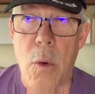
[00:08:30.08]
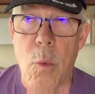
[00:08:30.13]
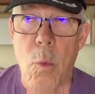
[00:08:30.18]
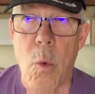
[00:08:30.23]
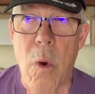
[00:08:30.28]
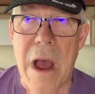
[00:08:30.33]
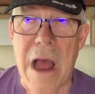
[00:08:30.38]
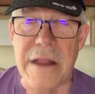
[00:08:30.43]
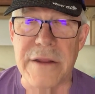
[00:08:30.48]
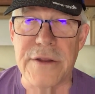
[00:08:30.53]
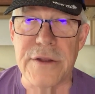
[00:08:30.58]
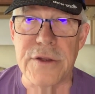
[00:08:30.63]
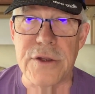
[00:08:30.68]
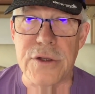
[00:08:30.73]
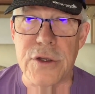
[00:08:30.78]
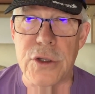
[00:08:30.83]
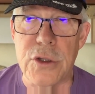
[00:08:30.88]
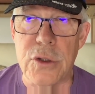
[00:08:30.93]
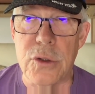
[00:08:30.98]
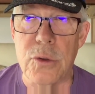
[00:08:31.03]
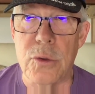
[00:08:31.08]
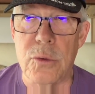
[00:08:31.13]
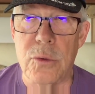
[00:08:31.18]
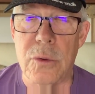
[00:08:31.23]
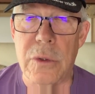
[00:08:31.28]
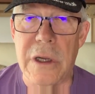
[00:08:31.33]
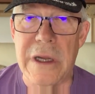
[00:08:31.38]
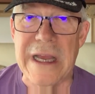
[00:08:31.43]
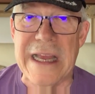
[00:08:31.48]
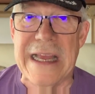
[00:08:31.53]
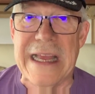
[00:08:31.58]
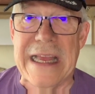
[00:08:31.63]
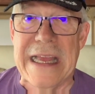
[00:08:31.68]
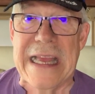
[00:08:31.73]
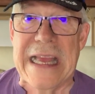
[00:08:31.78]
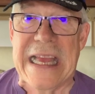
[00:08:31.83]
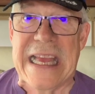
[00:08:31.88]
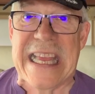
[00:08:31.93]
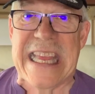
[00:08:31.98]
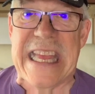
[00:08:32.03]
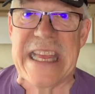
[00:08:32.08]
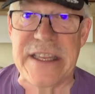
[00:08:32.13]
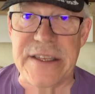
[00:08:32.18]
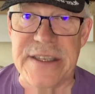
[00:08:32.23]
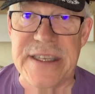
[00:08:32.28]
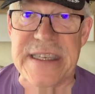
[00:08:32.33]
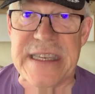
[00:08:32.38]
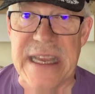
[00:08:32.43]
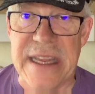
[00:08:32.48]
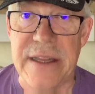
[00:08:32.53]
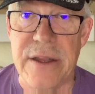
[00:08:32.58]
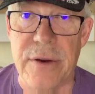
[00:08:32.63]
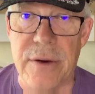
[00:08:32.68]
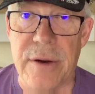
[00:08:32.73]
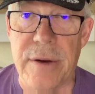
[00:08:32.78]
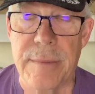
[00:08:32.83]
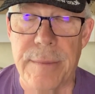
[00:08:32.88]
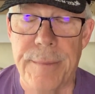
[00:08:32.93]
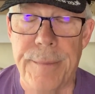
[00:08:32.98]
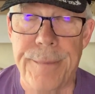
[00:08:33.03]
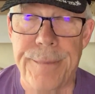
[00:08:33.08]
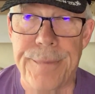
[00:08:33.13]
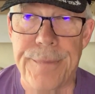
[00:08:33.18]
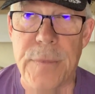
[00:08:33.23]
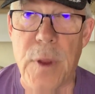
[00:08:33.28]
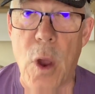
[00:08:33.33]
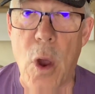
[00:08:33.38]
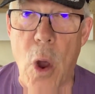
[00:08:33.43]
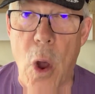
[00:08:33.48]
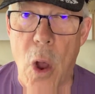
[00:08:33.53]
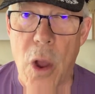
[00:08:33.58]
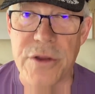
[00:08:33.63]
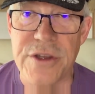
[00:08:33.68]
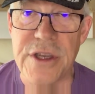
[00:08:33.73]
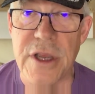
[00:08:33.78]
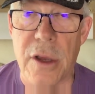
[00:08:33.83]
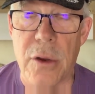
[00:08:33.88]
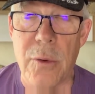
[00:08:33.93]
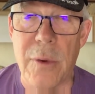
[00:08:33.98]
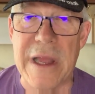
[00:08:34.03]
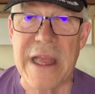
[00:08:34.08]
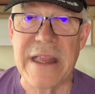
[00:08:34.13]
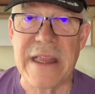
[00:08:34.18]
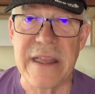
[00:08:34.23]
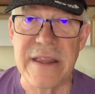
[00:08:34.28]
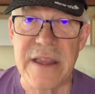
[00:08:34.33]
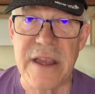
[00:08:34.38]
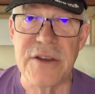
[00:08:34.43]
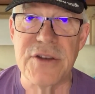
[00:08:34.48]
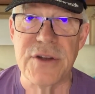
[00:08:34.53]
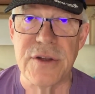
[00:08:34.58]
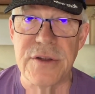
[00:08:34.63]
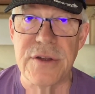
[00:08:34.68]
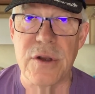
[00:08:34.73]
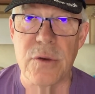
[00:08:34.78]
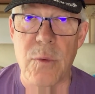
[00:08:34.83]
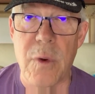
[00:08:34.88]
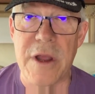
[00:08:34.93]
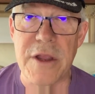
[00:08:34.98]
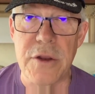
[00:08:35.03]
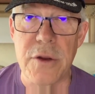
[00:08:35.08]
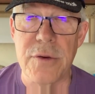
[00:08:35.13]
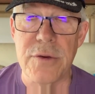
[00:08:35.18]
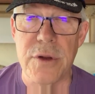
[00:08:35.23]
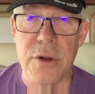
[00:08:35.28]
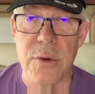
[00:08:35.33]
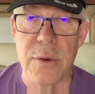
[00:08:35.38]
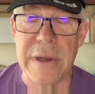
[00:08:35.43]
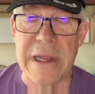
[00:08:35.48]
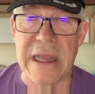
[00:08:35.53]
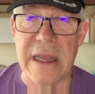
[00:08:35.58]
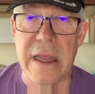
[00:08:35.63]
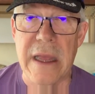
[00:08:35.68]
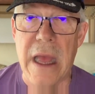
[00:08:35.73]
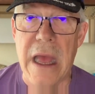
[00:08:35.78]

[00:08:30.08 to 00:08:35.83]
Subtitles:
want to consider also in addition to what you're doing.